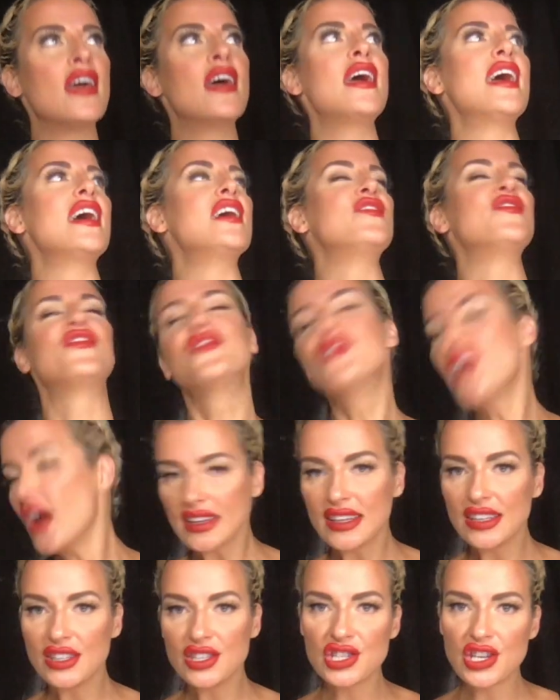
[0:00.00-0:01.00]
and
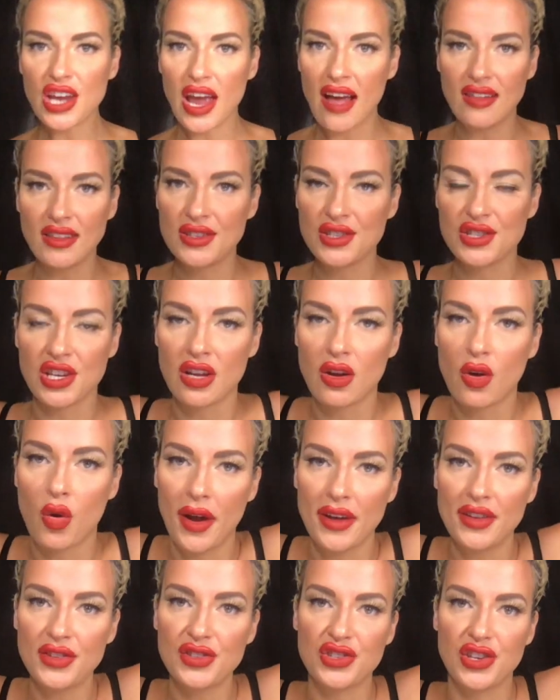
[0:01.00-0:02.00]
fucking challenging
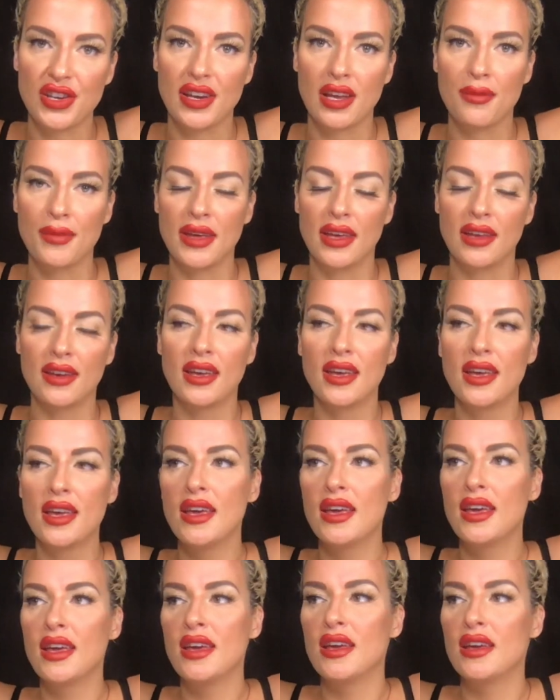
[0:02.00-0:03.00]
question. I mean,
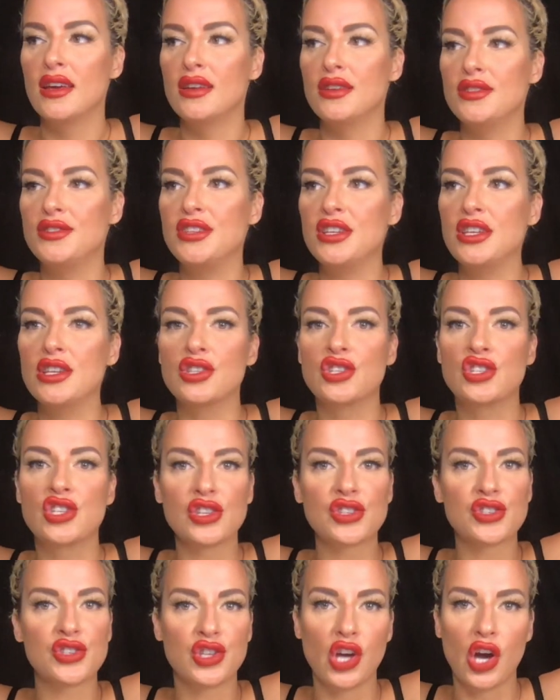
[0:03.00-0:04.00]
do you
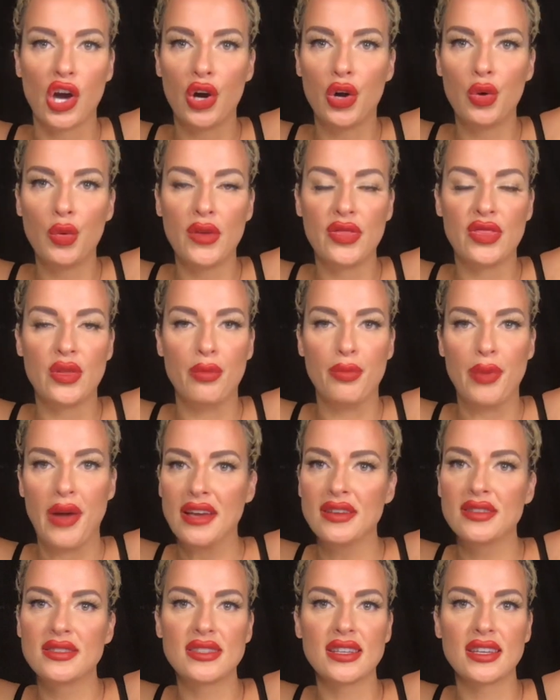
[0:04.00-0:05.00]
just go with the
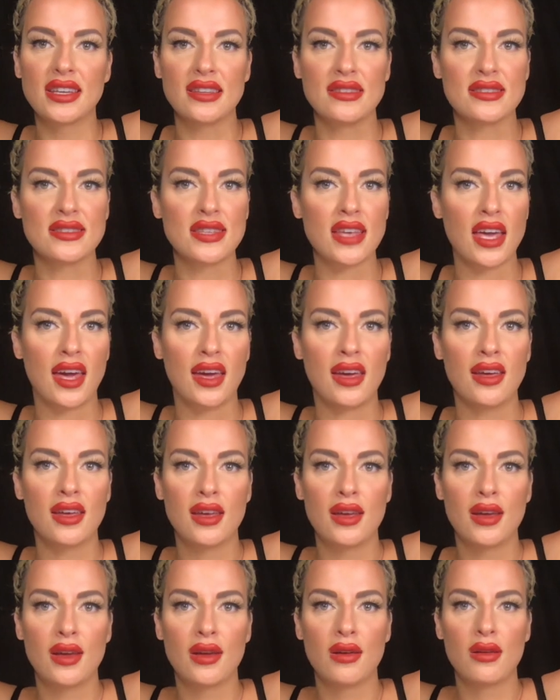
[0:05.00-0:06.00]
basic and say,
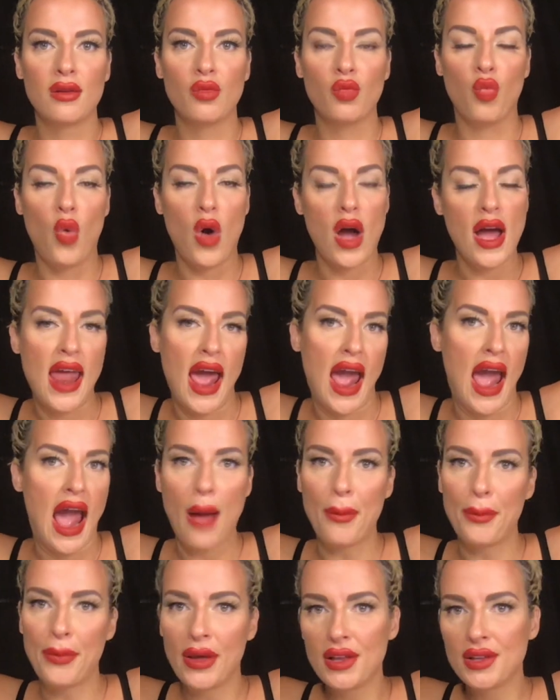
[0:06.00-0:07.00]
what
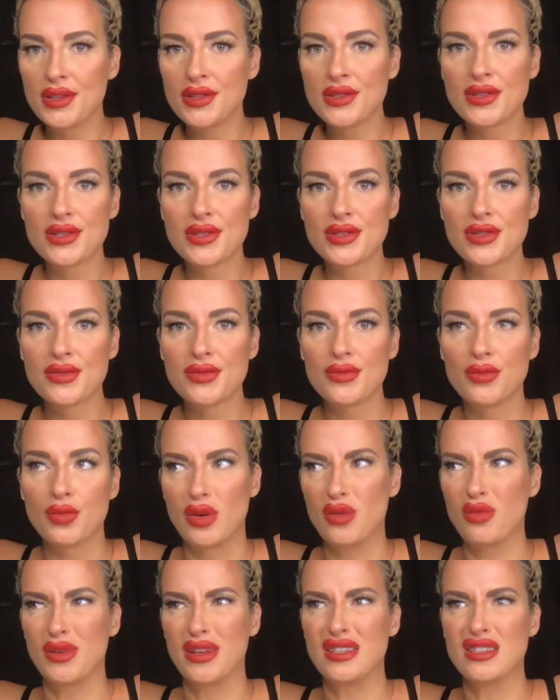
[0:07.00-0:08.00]
happens
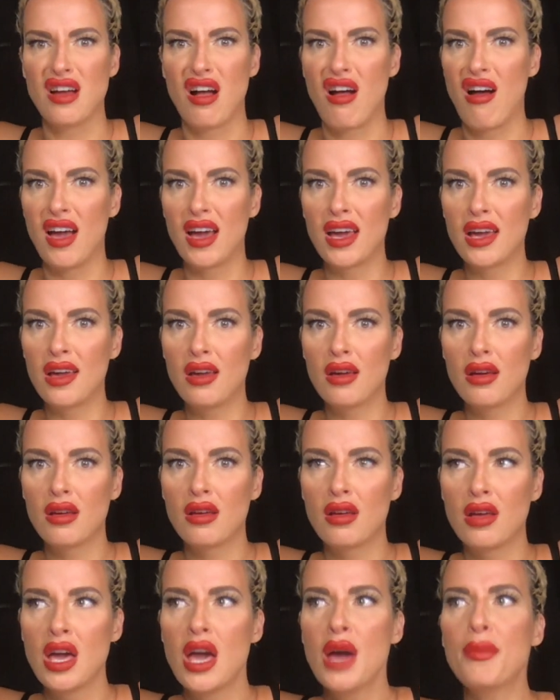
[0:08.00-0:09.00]
when we die?
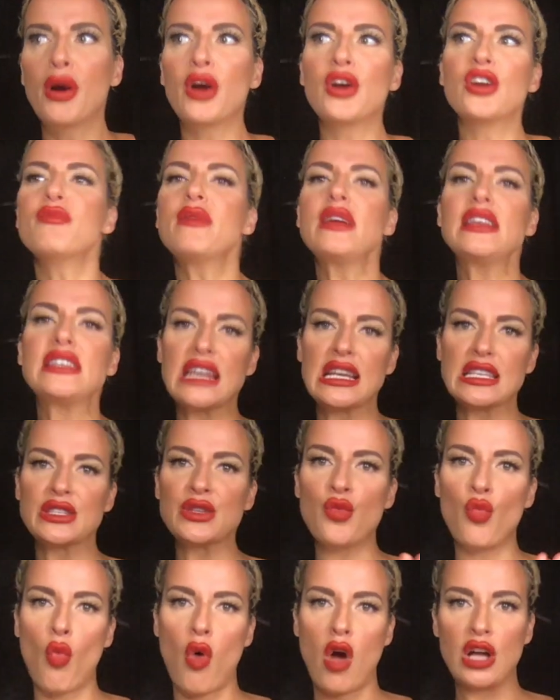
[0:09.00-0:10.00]
Part of me
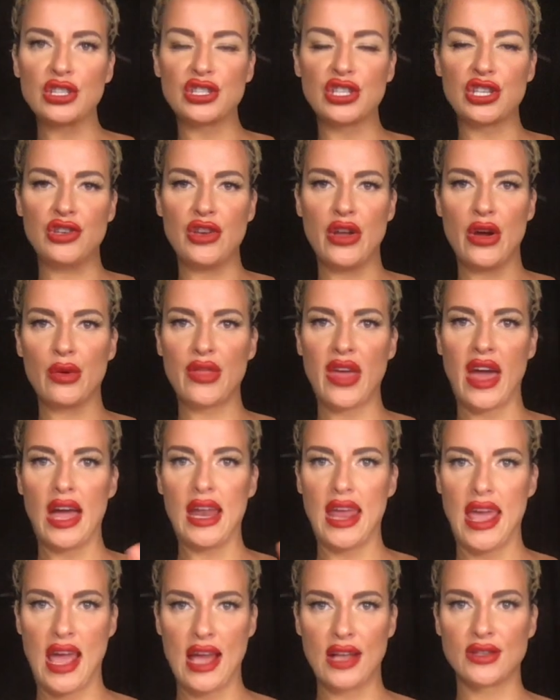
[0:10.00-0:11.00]
doesn't want to know that
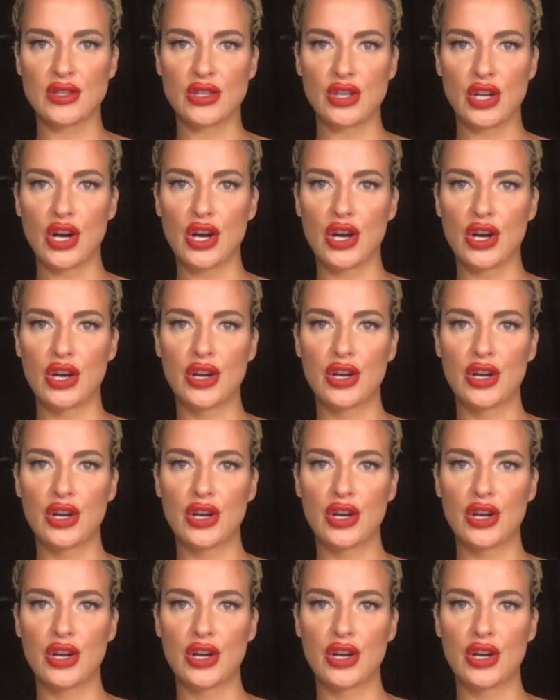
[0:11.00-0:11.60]
answer.